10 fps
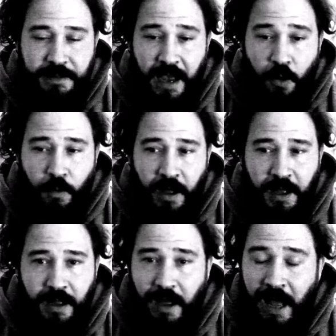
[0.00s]
Now,
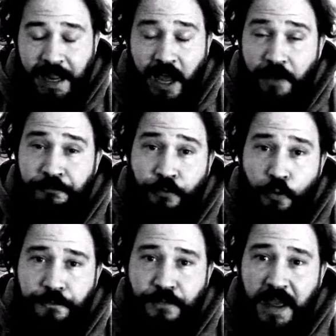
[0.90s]
uh, I got
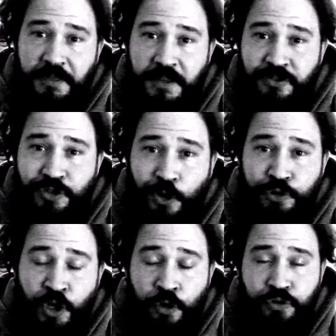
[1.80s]
full faith
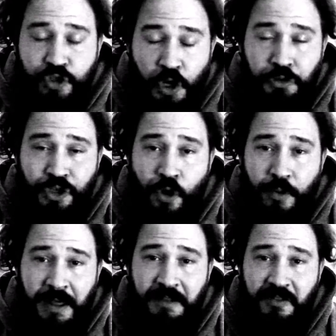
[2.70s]
Jojo.
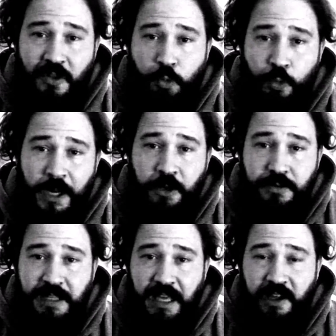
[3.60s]
Jojo is the
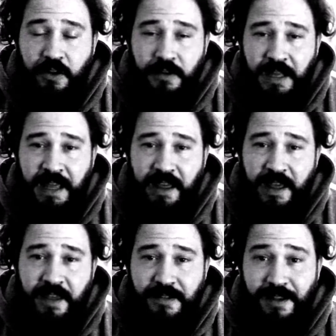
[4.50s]
real deal. He
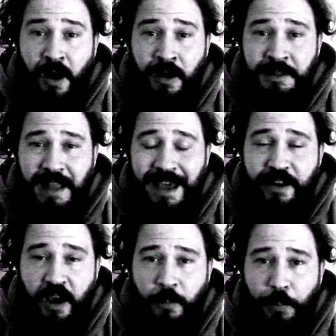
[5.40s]
is on
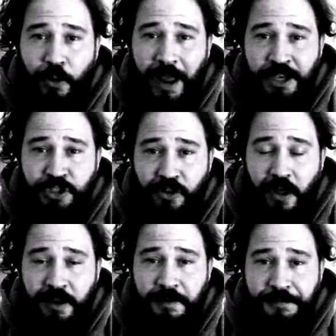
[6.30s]
that upper
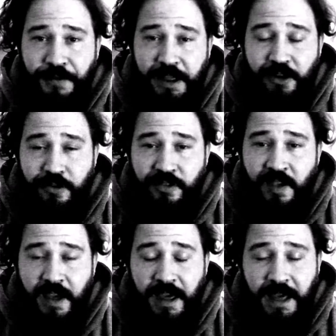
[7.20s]
echelon of
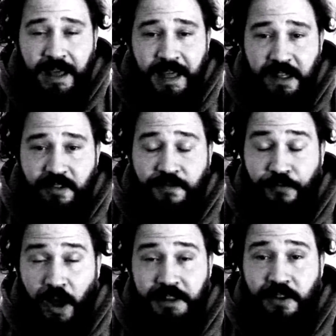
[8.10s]
fighters. He's
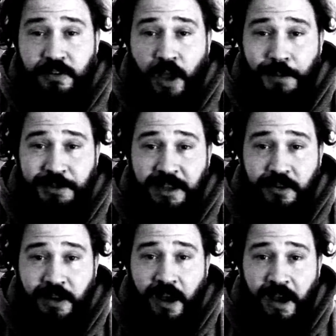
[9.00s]
fought the top
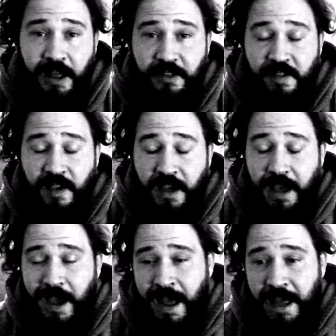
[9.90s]
tier guys.
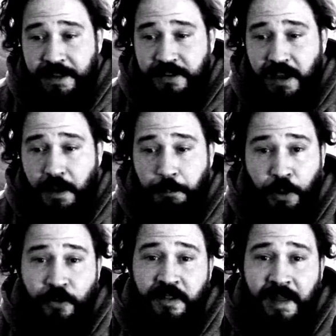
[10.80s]
And uh,
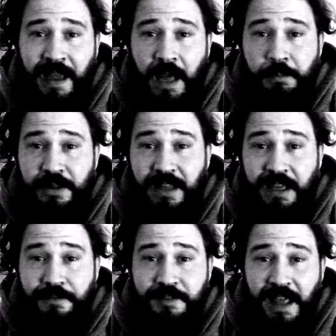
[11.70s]
personally, I
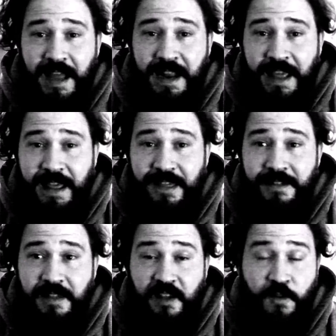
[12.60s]
believe that
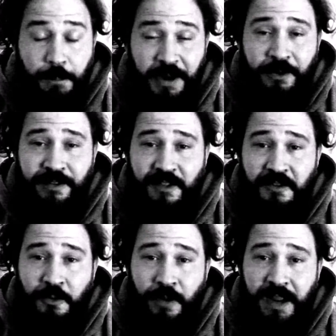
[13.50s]
his experience
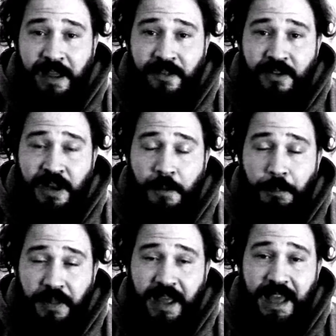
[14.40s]
in the ring is going to
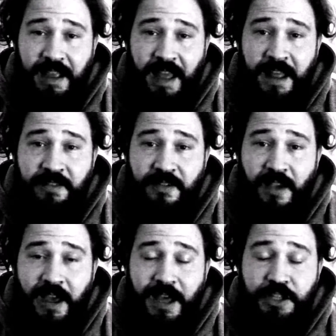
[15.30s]
play against